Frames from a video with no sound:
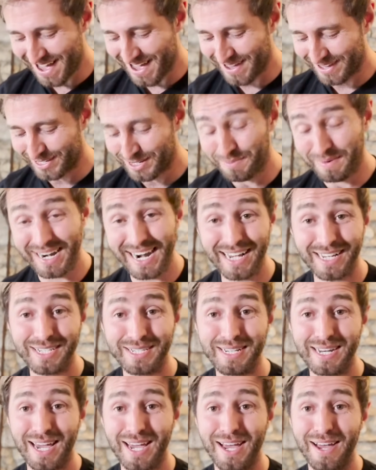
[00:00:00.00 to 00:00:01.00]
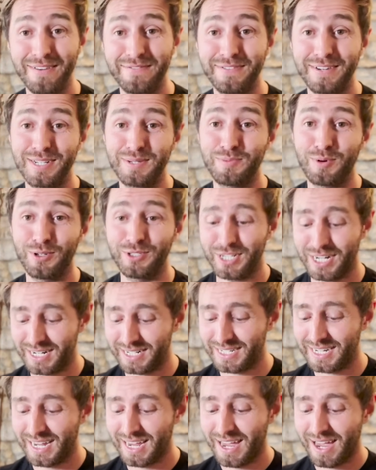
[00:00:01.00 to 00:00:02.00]
So my next finished
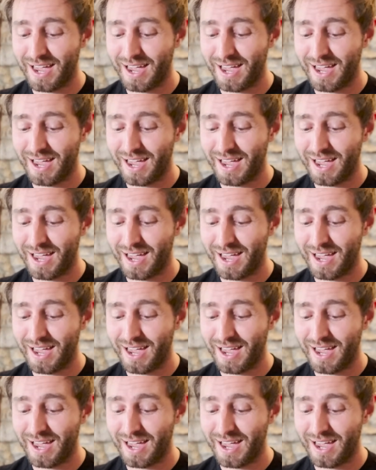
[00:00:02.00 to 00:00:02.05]
project